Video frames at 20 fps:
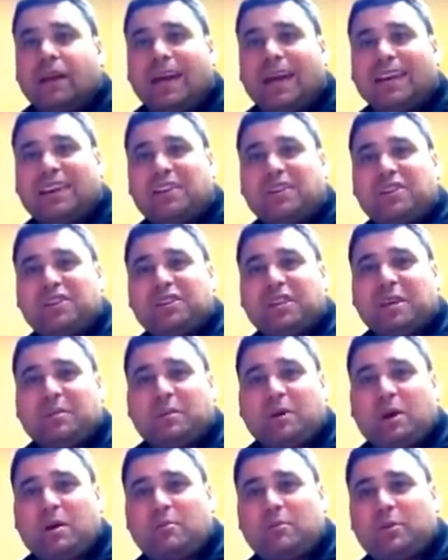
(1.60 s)
Hey guys,
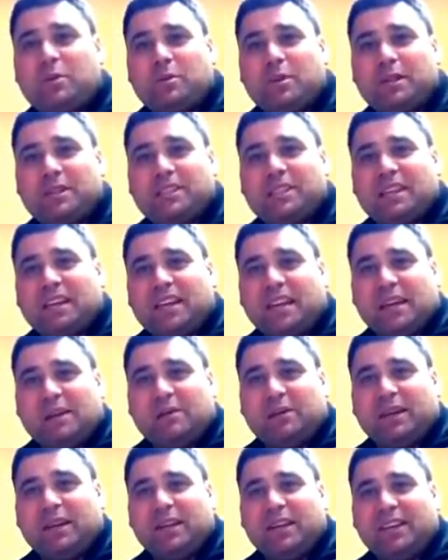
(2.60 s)
happy Homebrew Wednesday. How
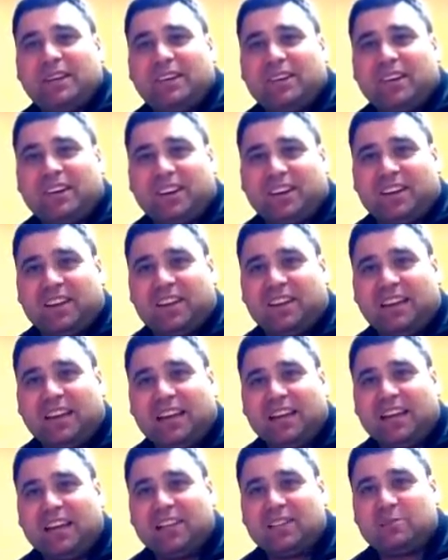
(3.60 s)
are we getting on?
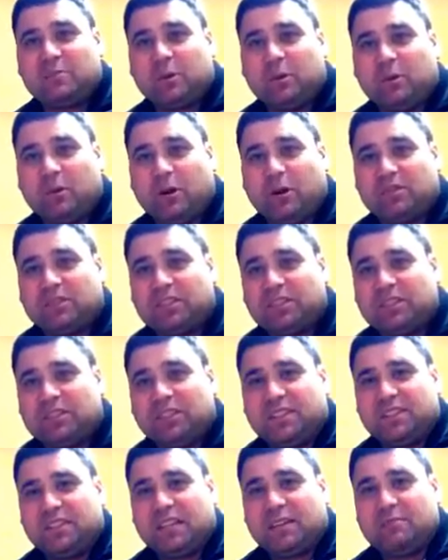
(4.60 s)
It's been a while since
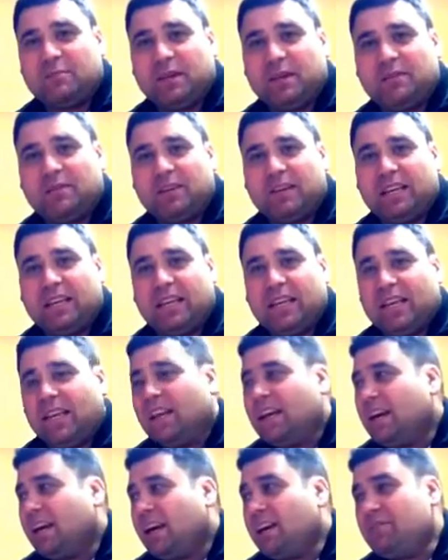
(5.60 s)
you've seen me, really.
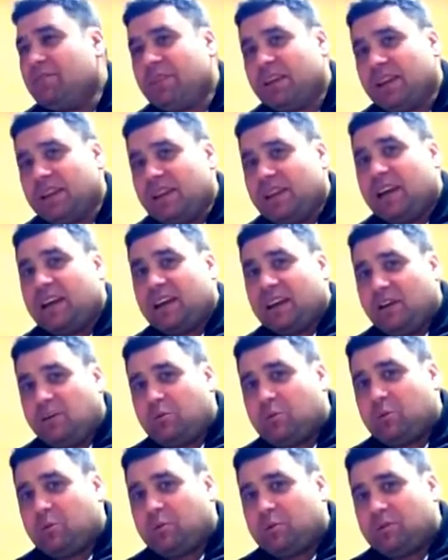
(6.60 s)
I haven't done a
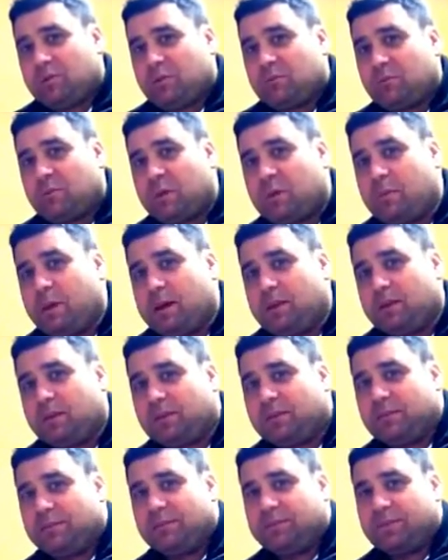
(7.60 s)
Homebrew Wednesday for about a
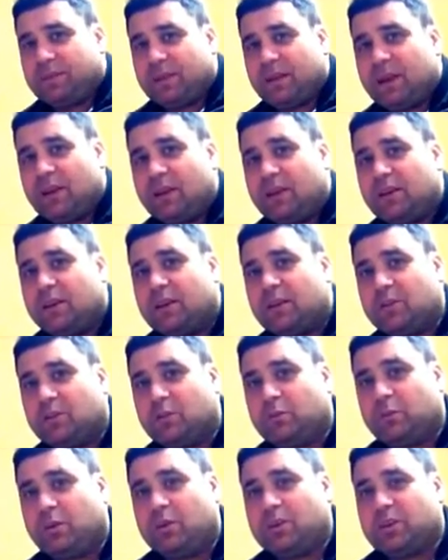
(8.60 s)
month. I do
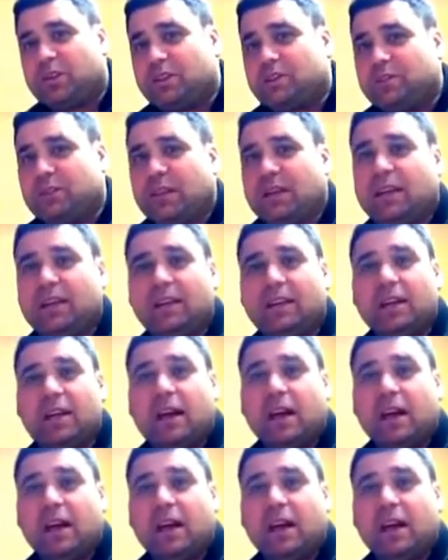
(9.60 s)
apologise for that.